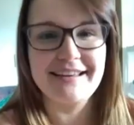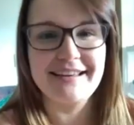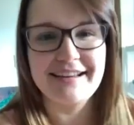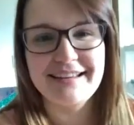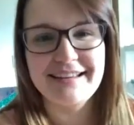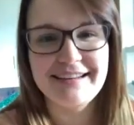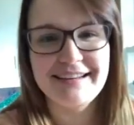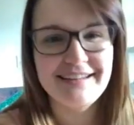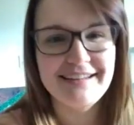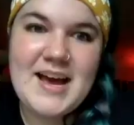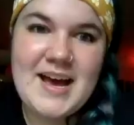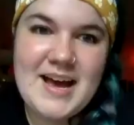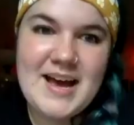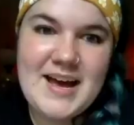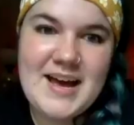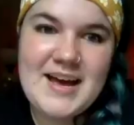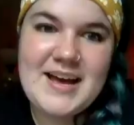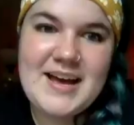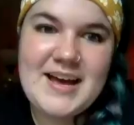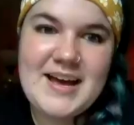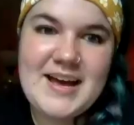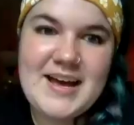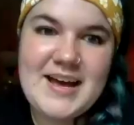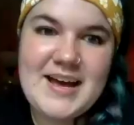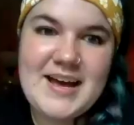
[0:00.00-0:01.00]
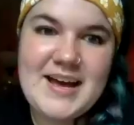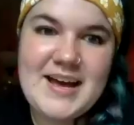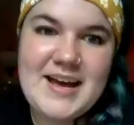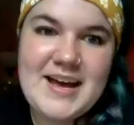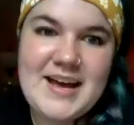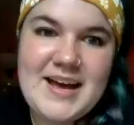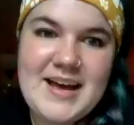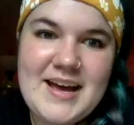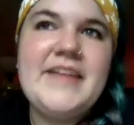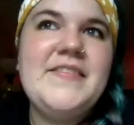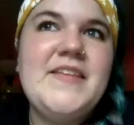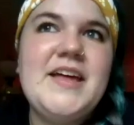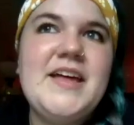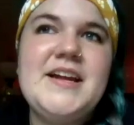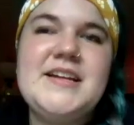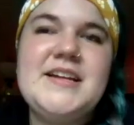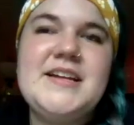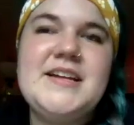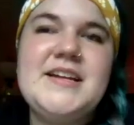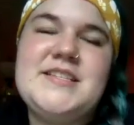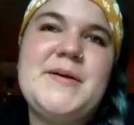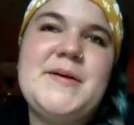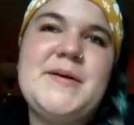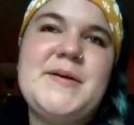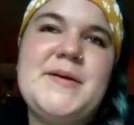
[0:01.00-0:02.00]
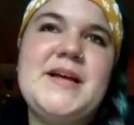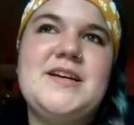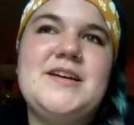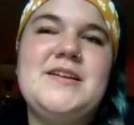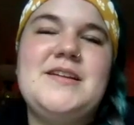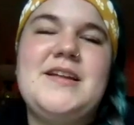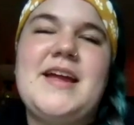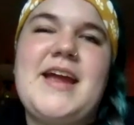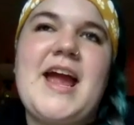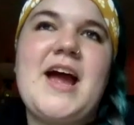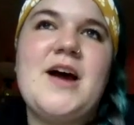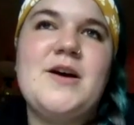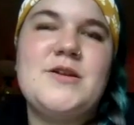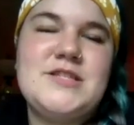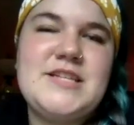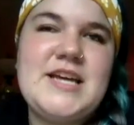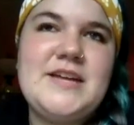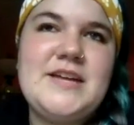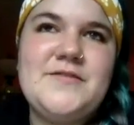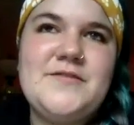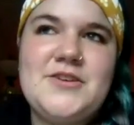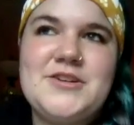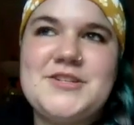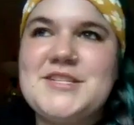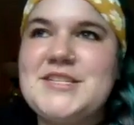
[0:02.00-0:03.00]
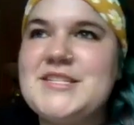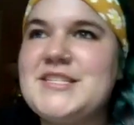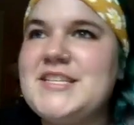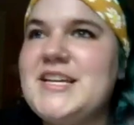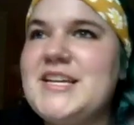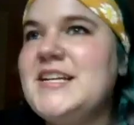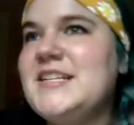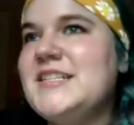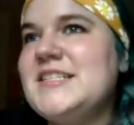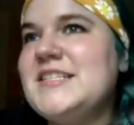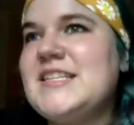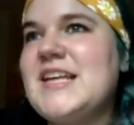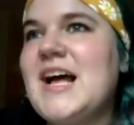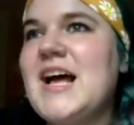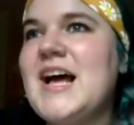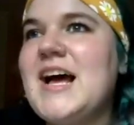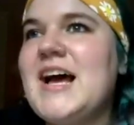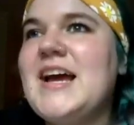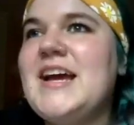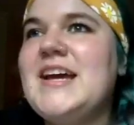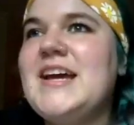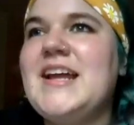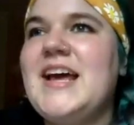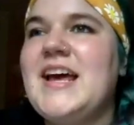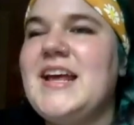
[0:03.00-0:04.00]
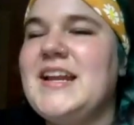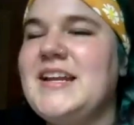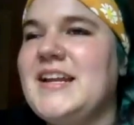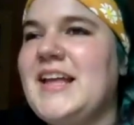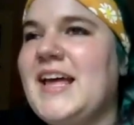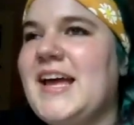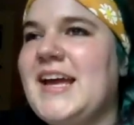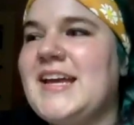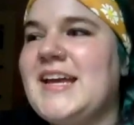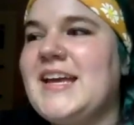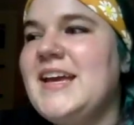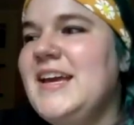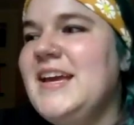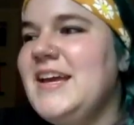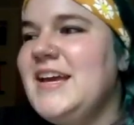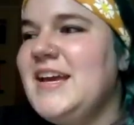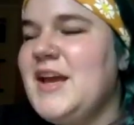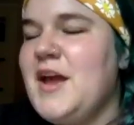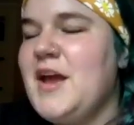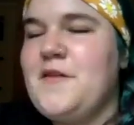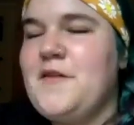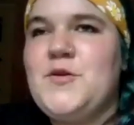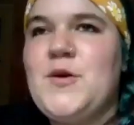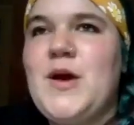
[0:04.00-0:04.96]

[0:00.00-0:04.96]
Yeah, exactly. And then it depends on like outside versus inside, mm-hmm. like yep.